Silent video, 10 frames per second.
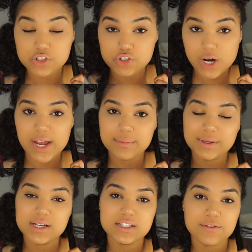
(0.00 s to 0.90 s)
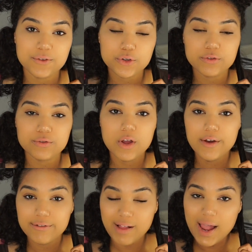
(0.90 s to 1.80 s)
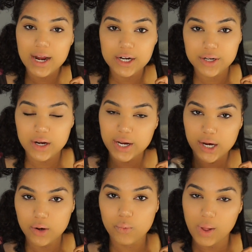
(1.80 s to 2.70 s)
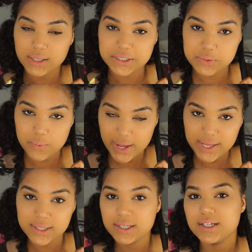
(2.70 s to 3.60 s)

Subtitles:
dried, because if you flat iron your hair while it's wet,